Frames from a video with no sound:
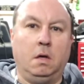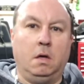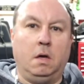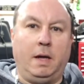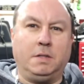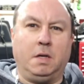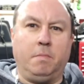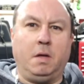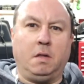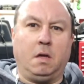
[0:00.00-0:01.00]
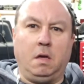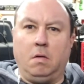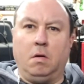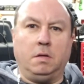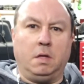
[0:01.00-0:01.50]
Actually, I made the key,
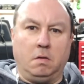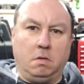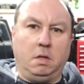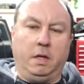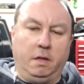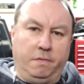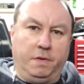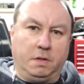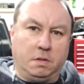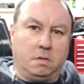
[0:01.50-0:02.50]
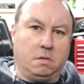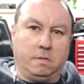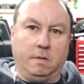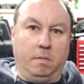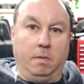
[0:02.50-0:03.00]
ground it down, and it fits.
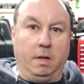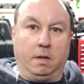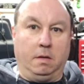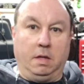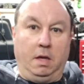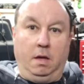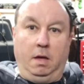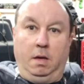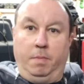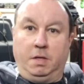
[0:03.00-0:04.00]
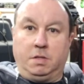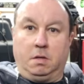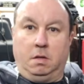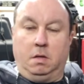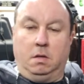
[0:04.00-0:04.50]
Like, yeah, it
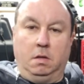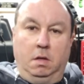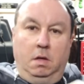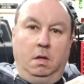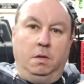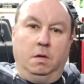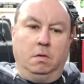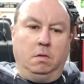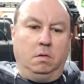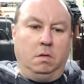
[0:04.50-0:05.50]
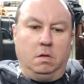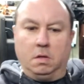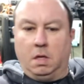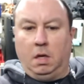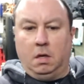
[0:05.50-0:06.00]
basically, the little
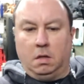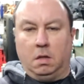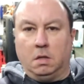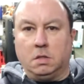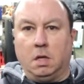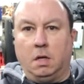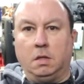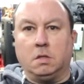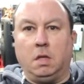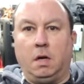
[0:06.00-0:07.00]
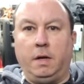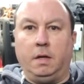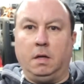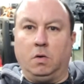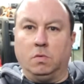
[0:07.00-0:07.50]
key on the slide,
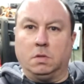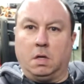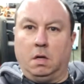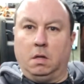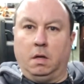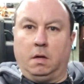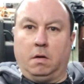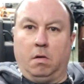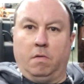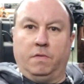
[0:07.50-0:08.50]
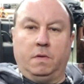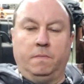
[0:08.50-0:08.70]
it goes kind of like curved.